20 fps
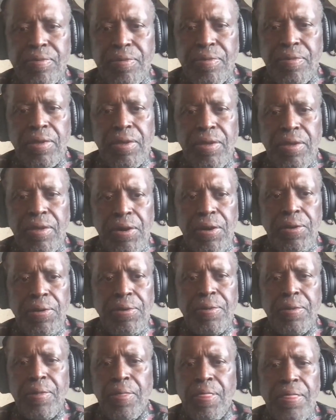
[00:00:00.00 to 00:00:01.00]

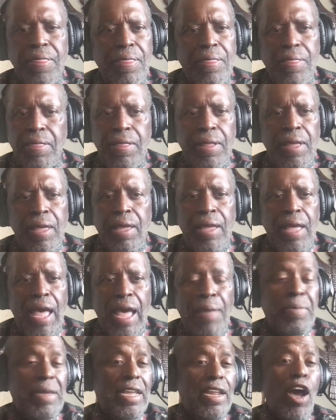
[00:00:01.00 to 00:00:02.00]
I
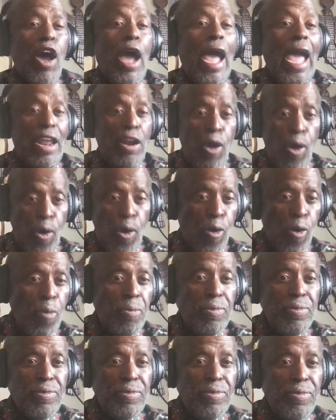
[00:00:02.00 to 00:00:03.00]
mean, at
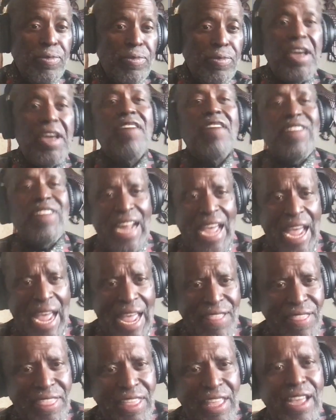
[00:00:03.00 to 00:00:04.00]
home, every now
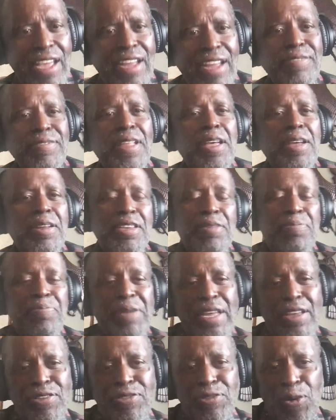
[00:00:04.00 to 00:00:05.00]
and then,
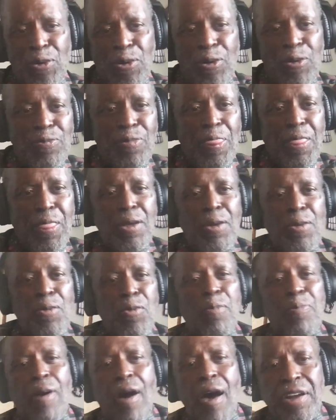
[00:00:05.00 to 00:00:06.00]
depends on
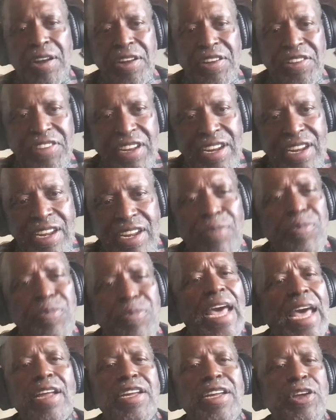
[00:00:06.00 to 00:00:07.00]
what part of the city. We
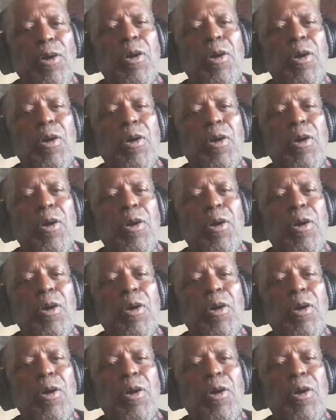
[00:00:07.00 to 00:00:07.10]
had,